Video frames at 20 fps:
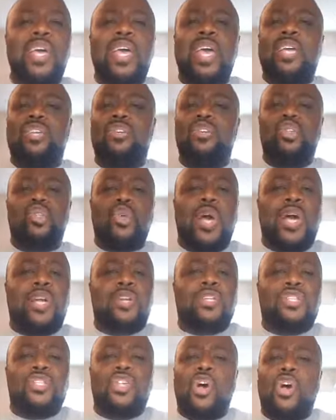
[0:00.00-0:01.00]
and you're trying
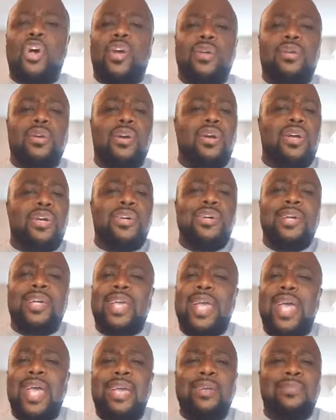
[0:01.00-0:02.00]
to talk a good
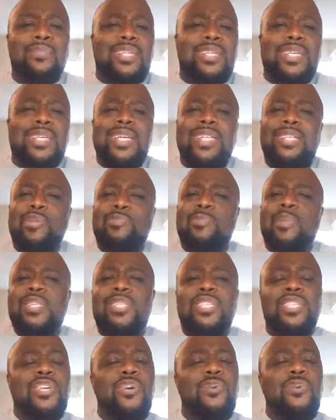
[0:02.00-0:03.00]
game to get them
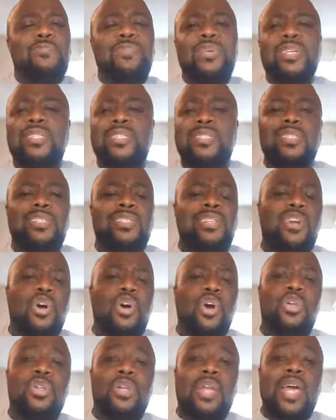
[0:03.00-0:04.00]
into your business and
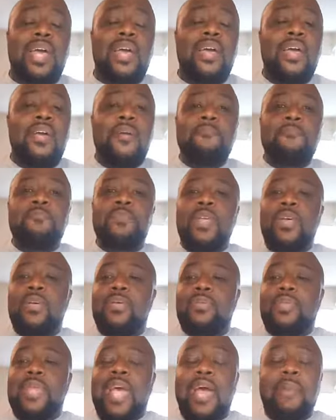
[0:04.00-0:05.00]
all of that,
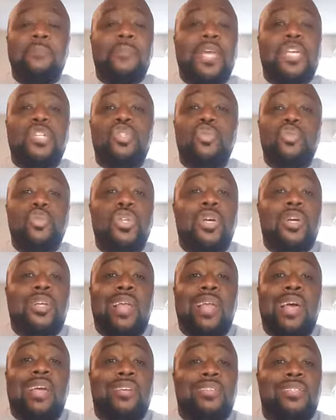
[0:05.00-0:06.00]
that makes you look
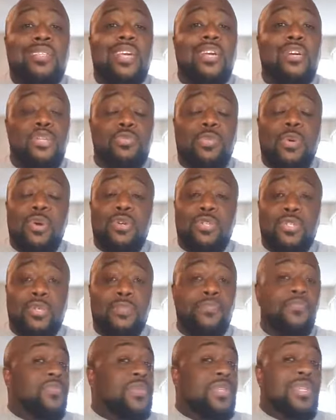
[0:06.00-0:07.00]
like a salesperson.
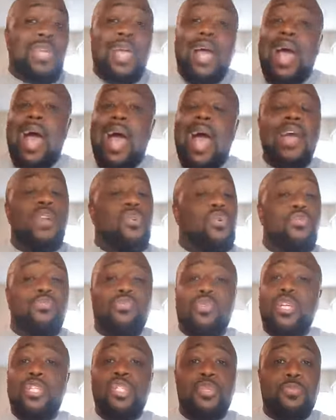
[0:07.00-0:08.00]
I don't
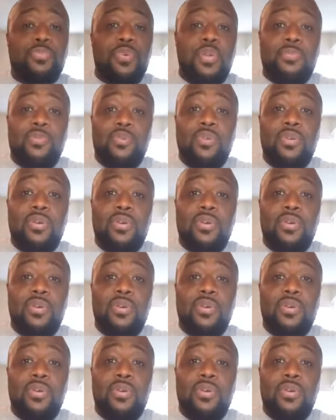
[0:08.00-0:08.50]
pressure people.